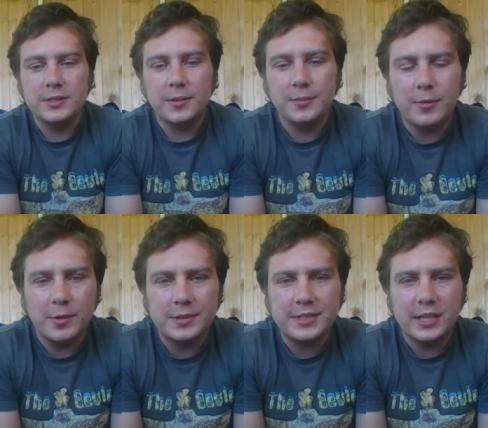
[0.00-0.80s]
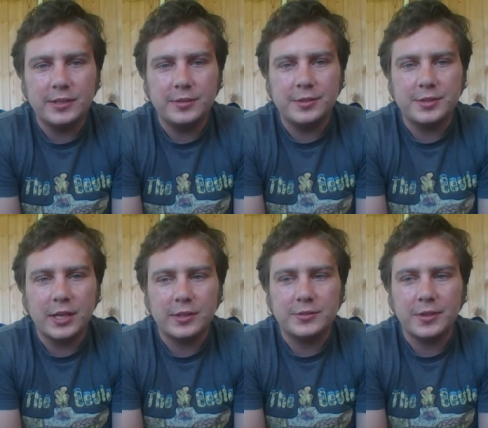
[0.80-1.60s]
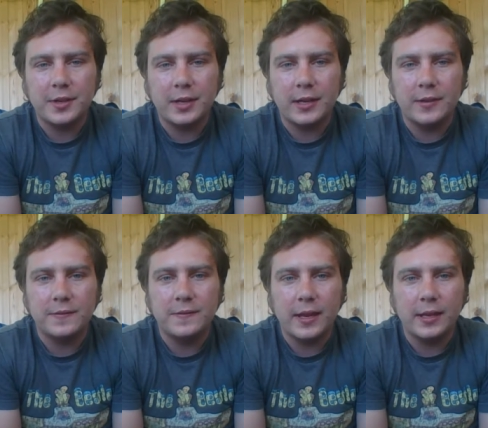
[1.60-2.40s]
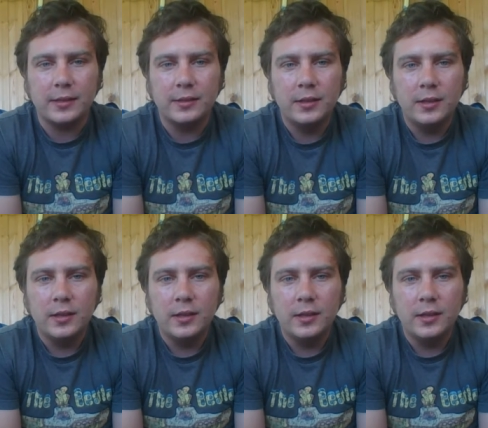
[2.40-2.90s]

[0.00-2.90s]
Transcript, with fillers: something I want to say to the Shaker. Sorry again, fail.